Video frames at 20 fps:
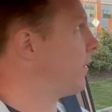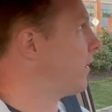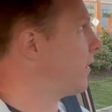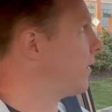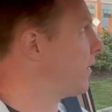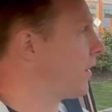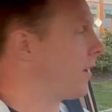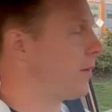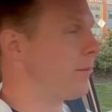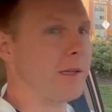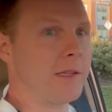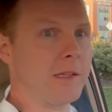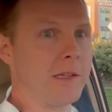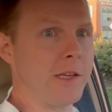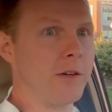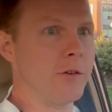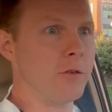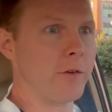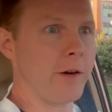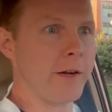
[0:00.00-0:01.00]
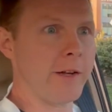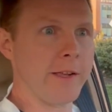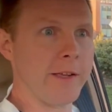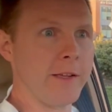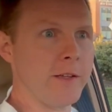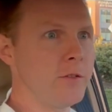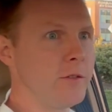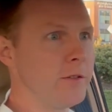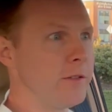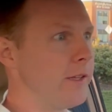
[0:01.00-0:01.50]
I'm at Lidl right
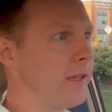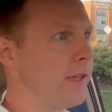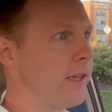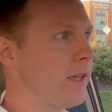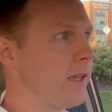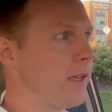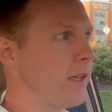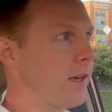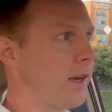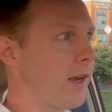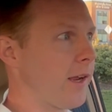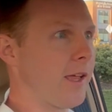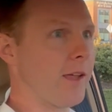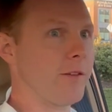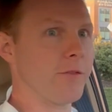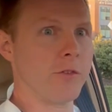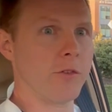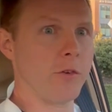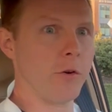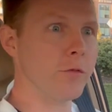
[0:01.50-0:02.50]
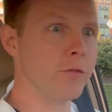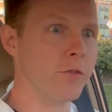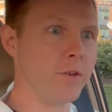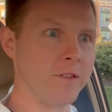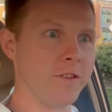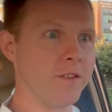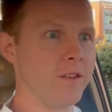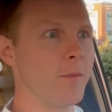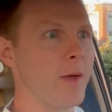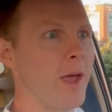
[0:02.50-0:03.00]
now and I have
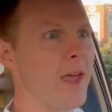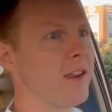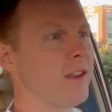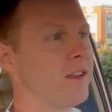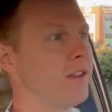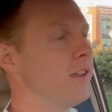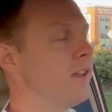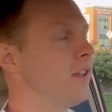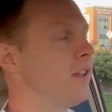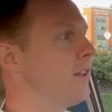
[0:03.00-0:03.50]
groceries in the back.